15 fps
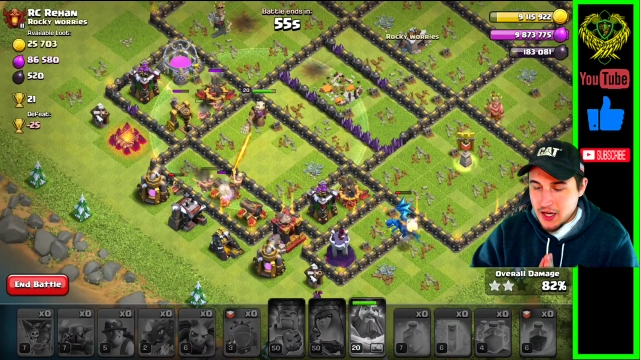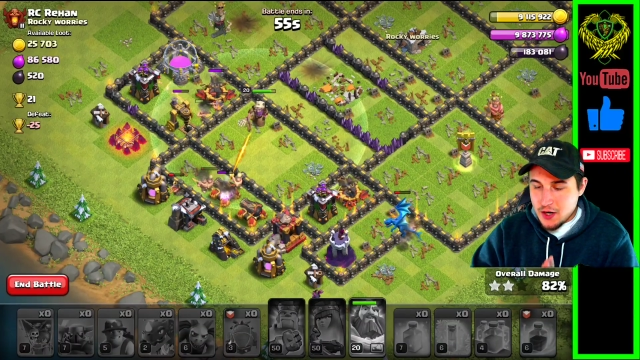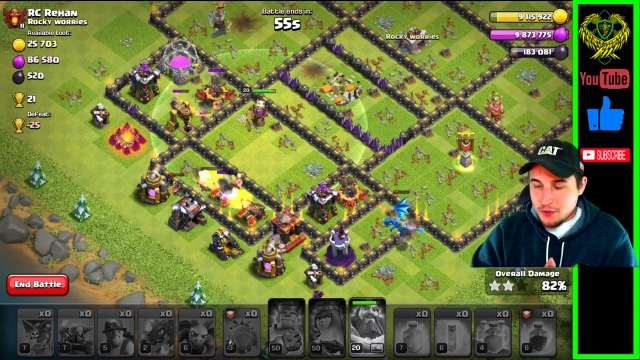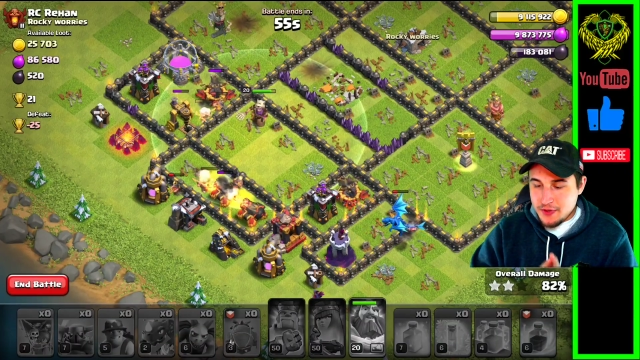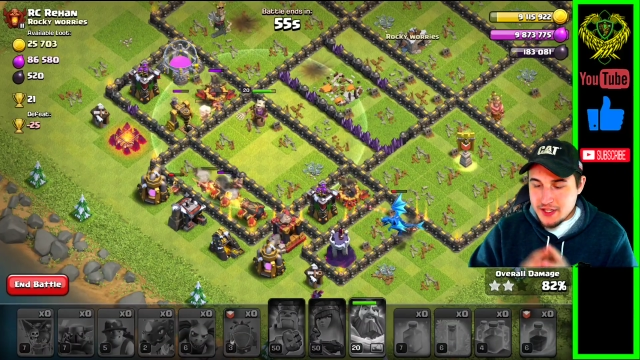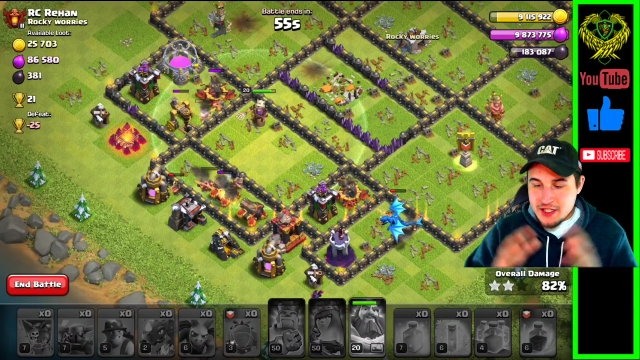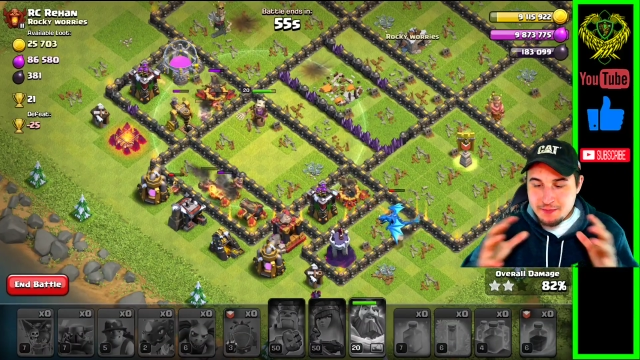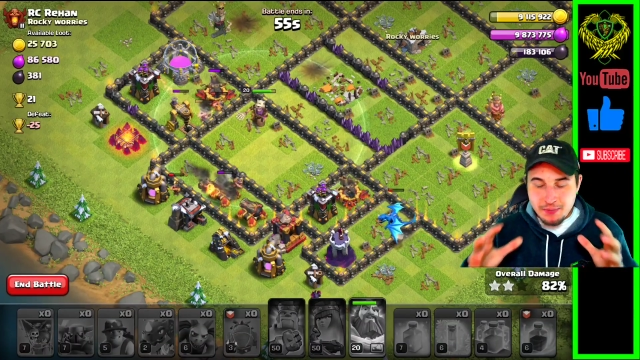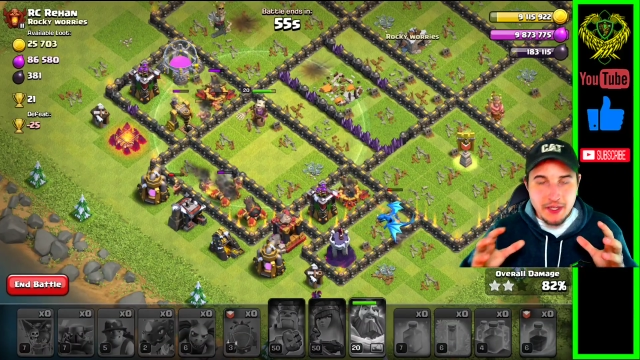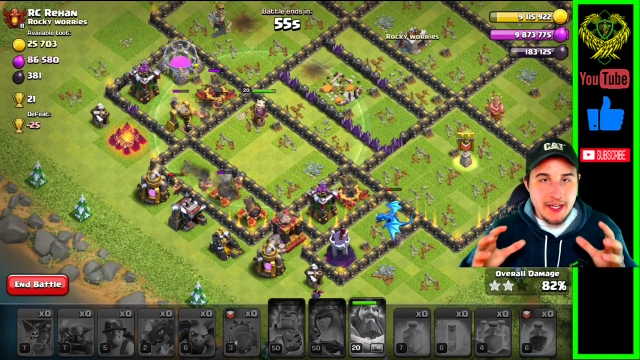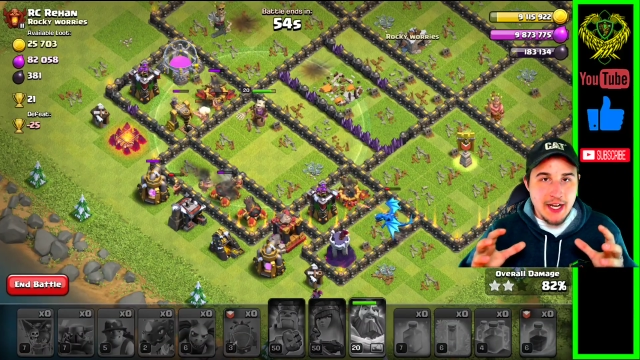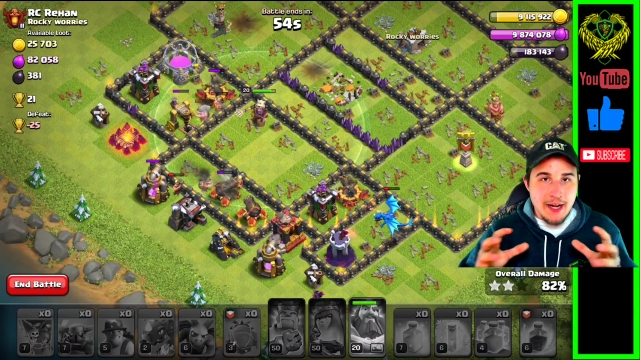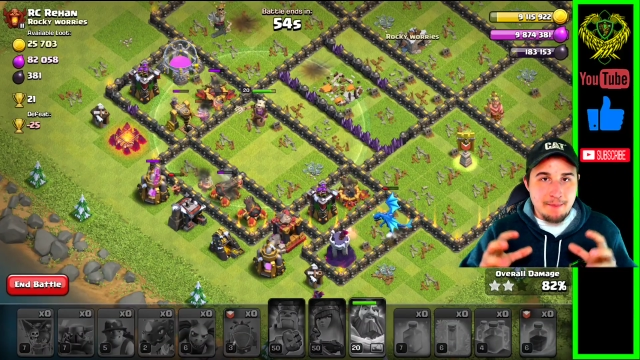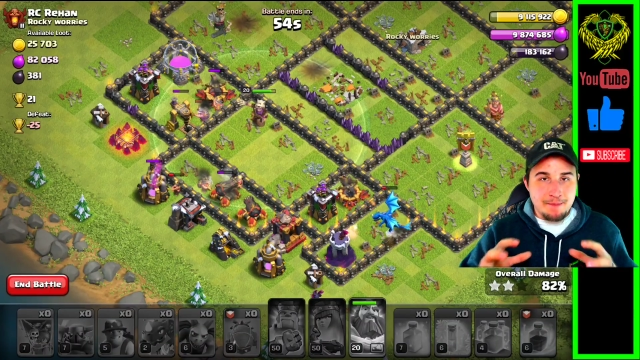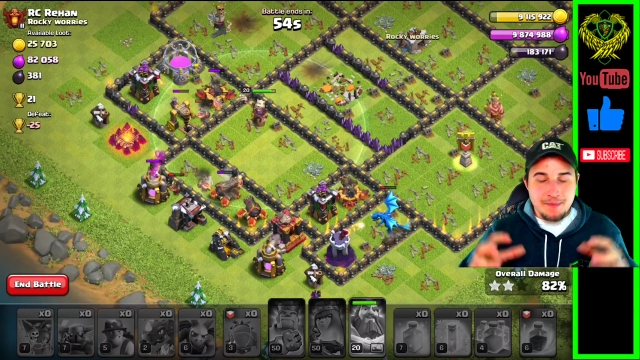When they split
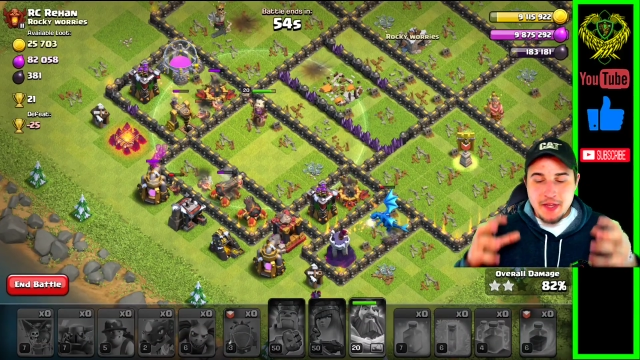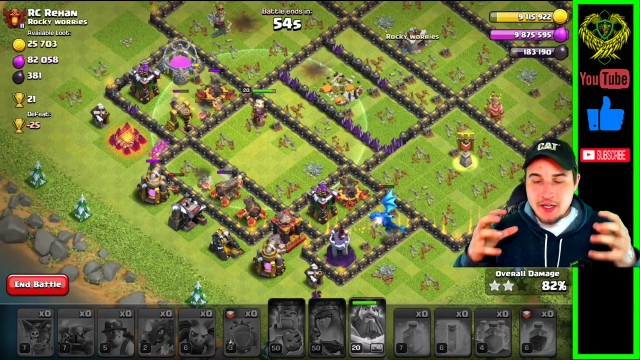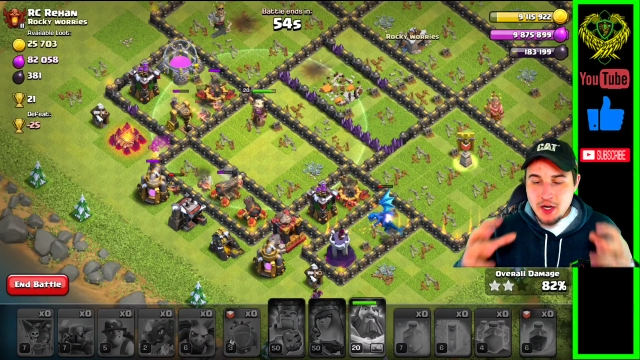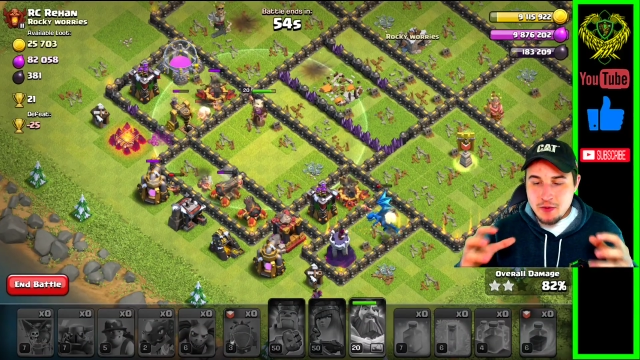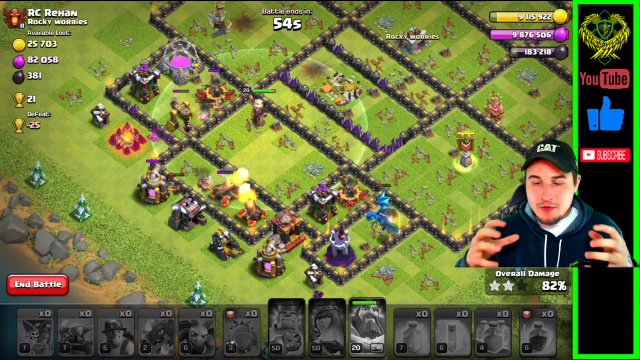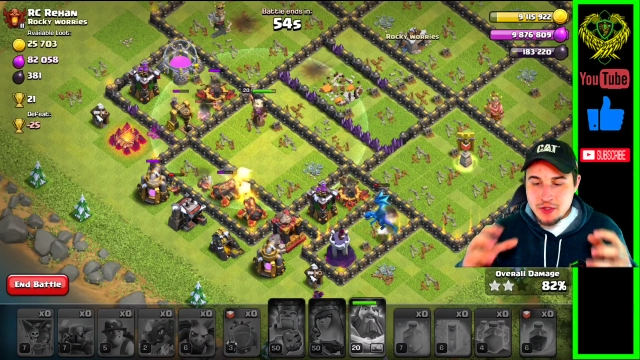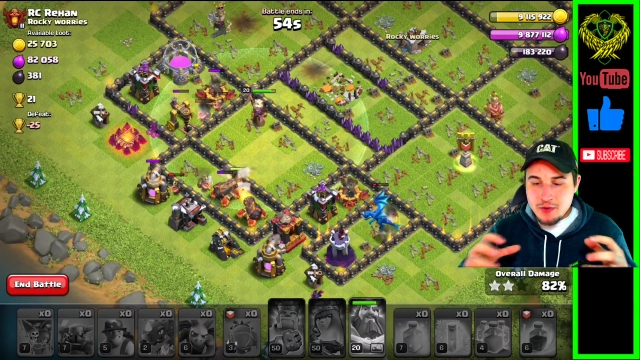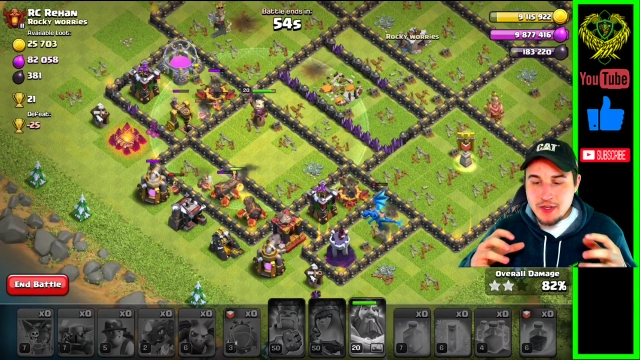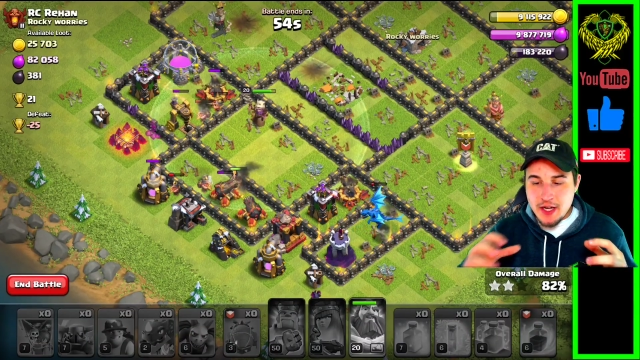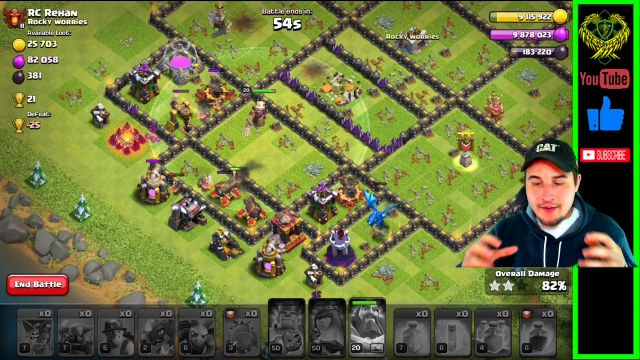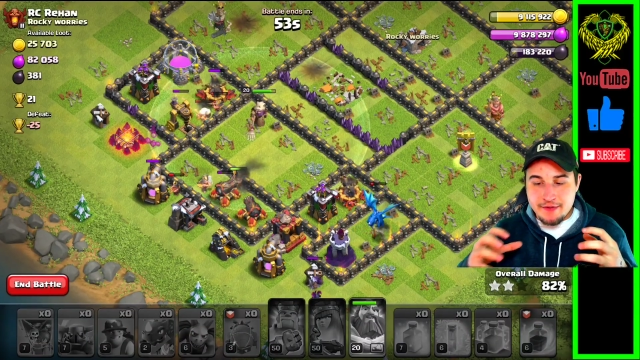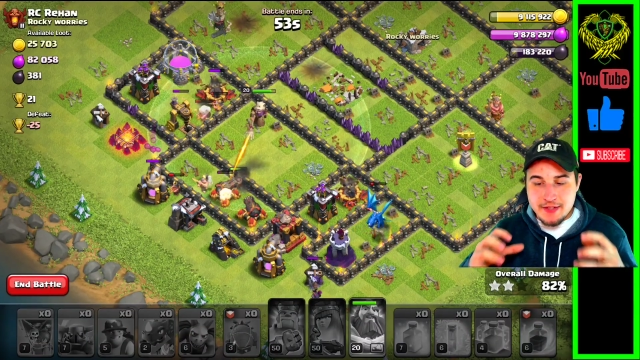up, they don't do enough